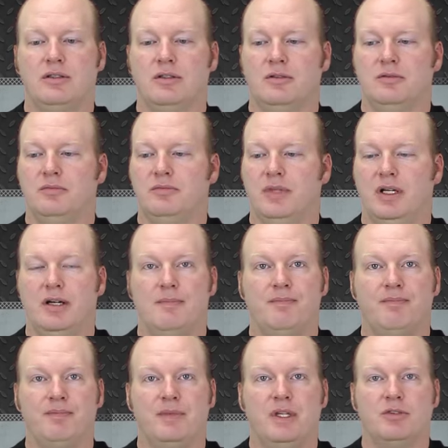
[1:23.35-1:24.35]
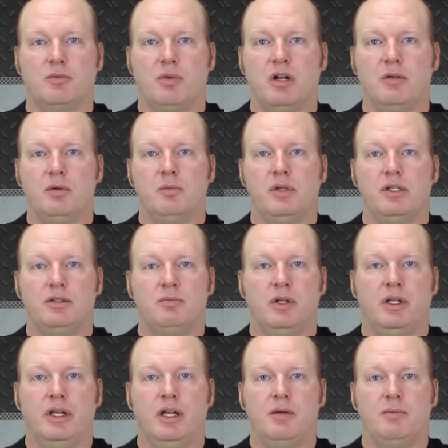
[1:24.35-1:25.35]
So um, this will probably be
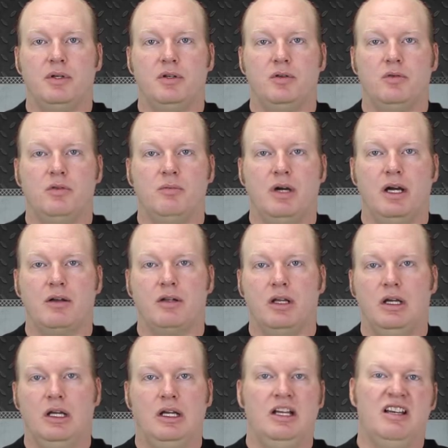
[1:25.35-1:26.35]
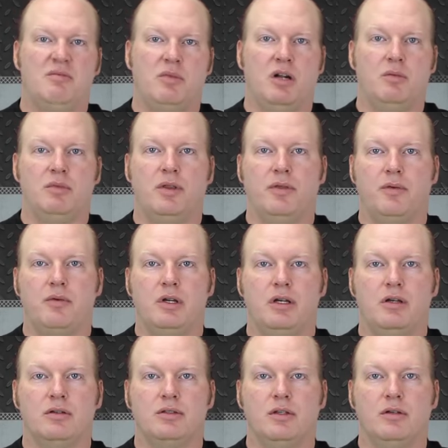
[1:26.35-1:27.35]
split up into about probably
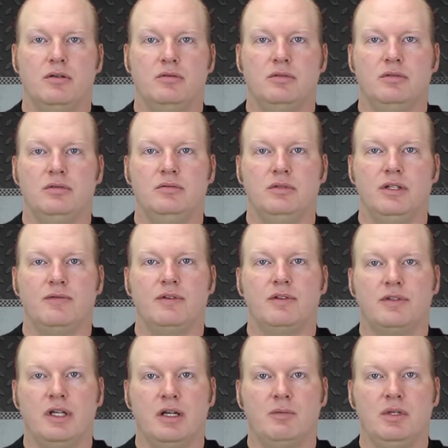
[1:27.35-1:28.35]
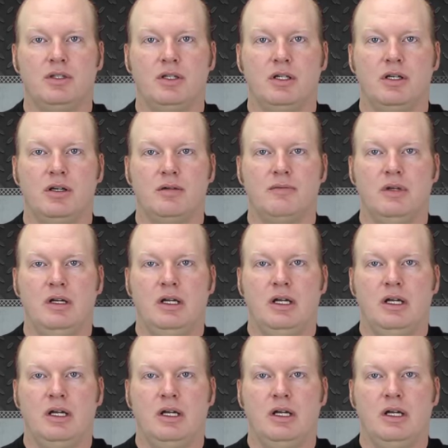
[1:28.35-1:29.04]
three or so different segments here.